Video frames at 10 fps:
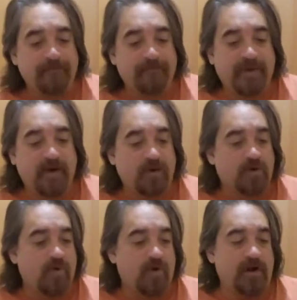
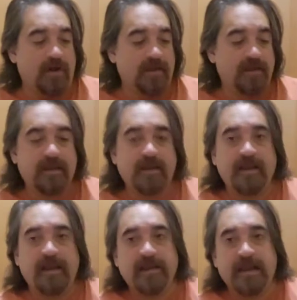paracord
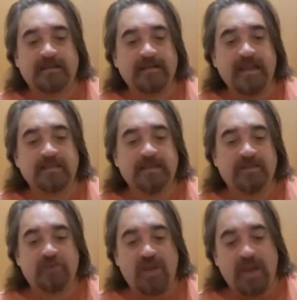and I daisy
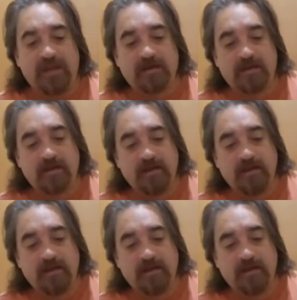chained